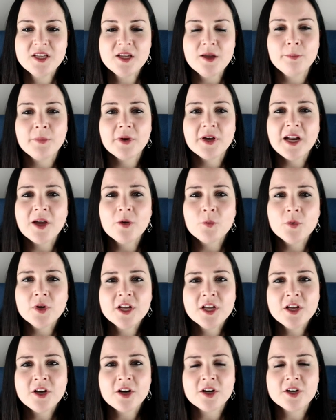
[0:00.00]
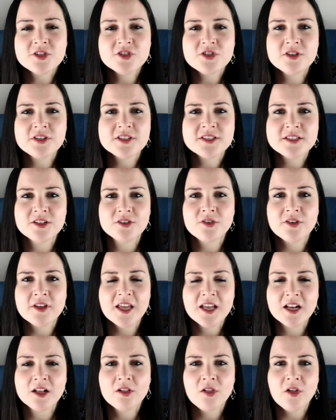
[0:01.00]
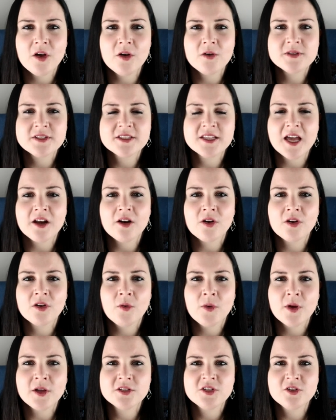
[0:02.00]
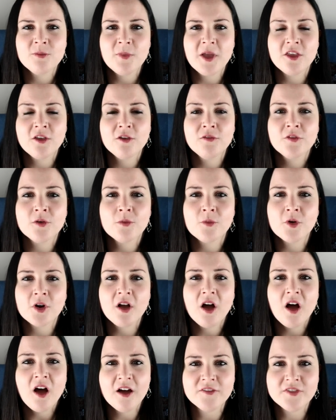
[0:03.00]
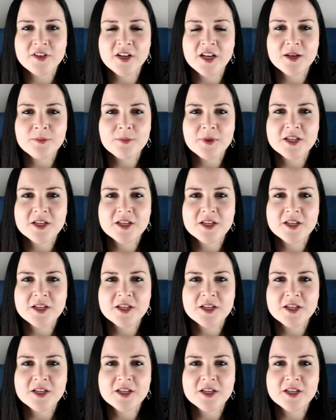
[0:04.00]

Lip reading: But I would encourage you to still get clothes that are going to make you feel more confident,